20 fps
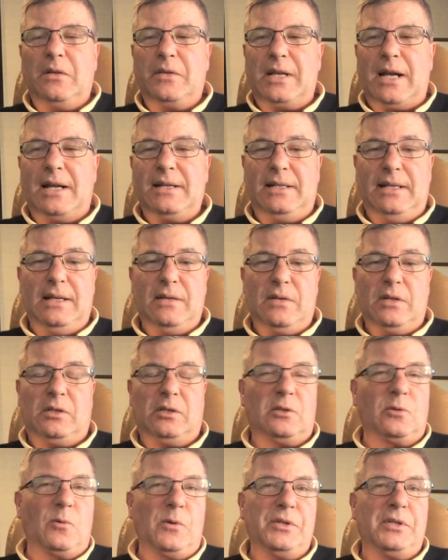idea that
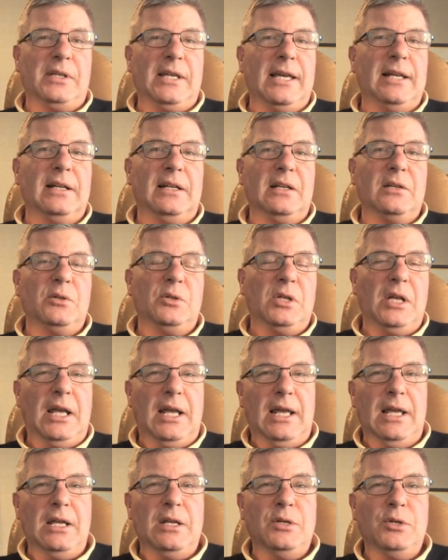source data can
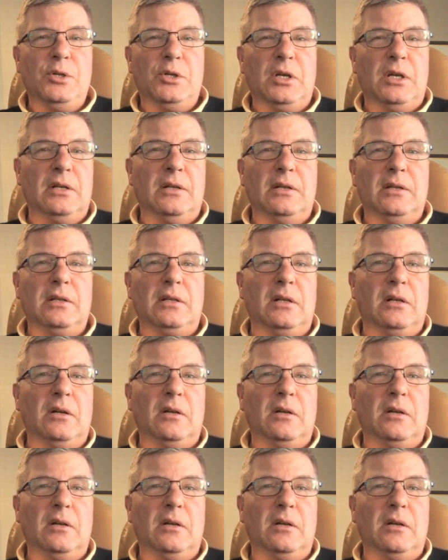change, and